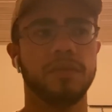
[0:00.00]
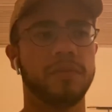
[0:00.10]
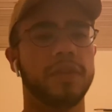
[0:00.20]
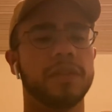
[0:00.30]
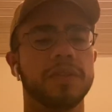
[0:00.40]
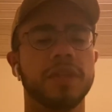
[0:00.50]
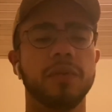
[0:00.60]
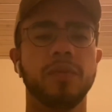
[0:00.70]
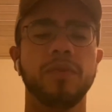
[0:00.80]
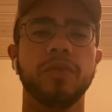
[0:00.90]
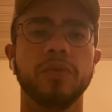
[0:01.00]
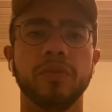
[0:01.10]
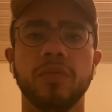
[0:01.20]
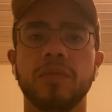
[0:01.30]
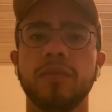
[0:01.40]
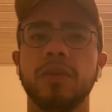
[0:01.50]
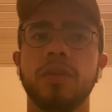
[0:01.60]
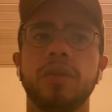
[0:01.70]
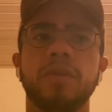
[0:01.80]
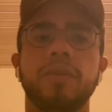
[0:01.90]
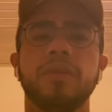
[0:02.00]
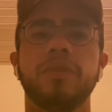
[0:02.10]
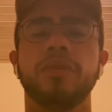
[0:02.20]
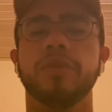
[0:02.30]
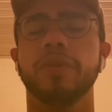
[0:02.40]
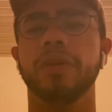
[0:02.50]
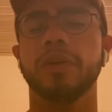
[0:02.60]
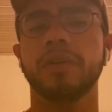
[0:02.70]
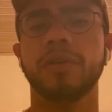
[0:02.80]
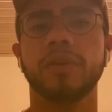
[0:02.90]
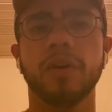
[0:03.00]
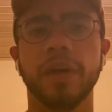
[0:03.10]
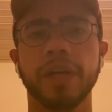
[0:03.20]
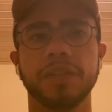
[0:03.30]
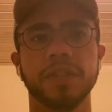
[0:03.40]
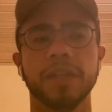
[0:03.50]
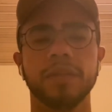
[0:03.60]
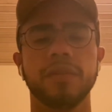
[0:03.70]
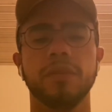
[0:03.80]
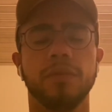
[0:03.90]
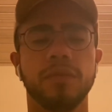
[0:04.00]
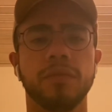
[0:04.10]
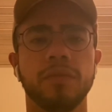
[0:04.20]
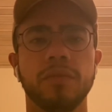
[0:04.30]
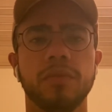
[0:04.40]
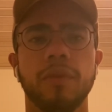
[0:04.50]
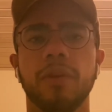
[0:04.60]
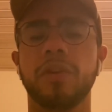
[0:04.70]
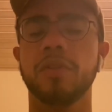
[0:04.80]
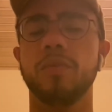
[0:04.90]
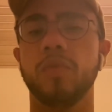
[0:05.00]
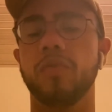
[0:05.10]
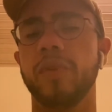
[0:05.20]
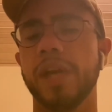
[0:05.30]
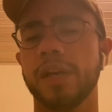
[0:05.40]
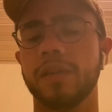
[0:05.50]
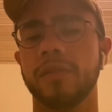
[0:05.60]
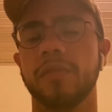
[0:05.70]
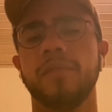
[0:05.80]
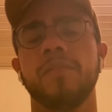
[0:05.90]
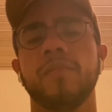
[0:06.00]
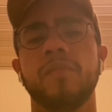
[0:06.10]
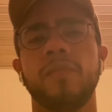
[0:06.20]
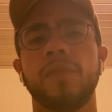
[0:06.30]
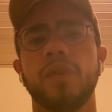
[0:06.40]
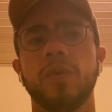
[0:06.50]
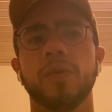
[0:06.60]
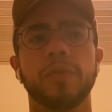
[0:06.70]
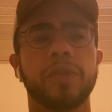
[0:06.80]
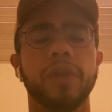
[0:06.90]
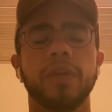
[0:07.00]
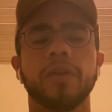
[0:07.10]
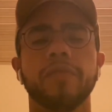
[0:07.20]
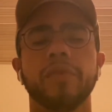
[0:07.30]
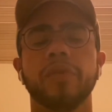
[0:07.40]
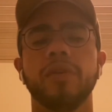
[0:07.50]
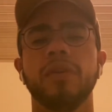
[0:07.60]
Let us say you're in a car accident. All you can do is react. You don't think of your